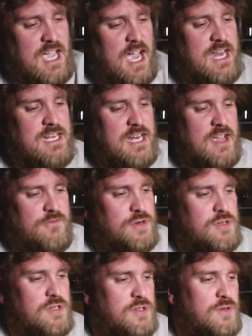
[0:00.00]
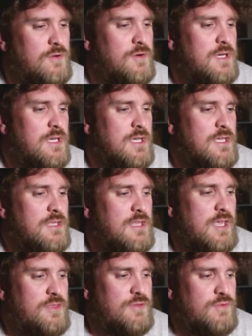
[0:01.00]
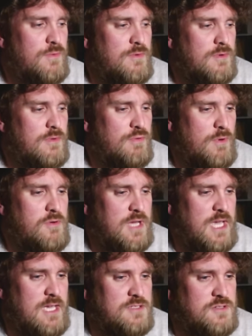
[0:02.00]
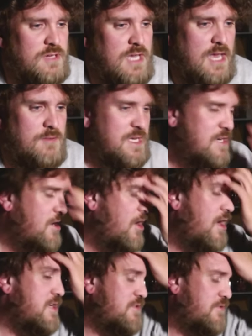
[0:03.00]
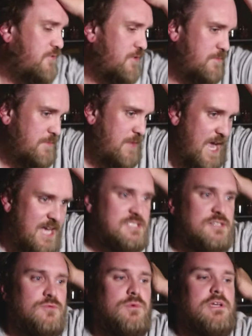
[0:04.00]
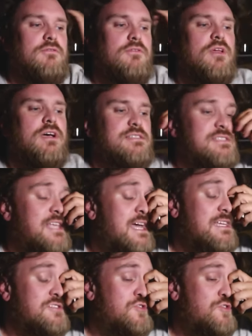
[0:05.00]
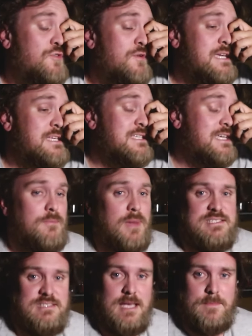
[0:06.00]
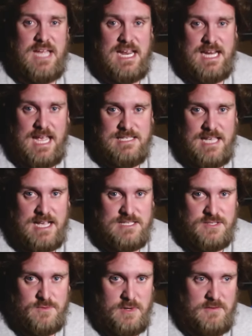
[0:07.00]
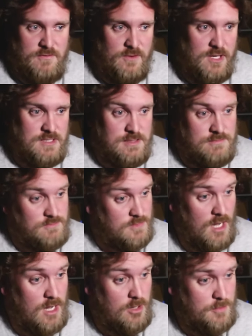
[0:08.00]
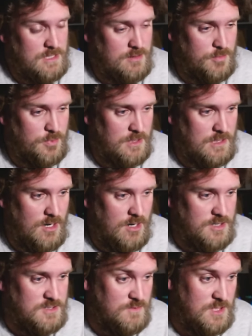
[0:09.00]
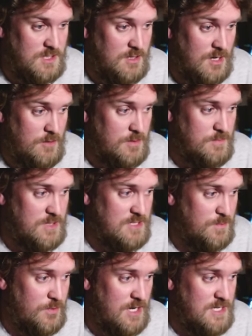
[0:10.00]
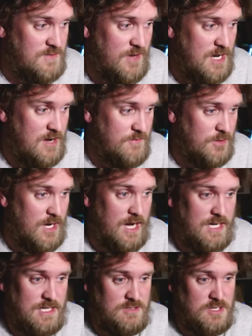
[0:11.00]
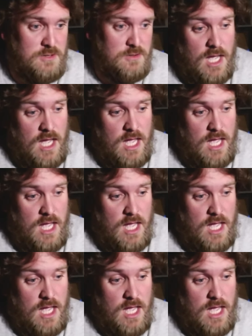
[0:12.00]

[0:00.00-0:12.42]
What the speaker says: I never knew that throat cancer can be caused from acid reflux. That is crazy. My stepdad has acid reflux, and I'll be completely honest with you, I wouldn't be surprised if I ever got it too.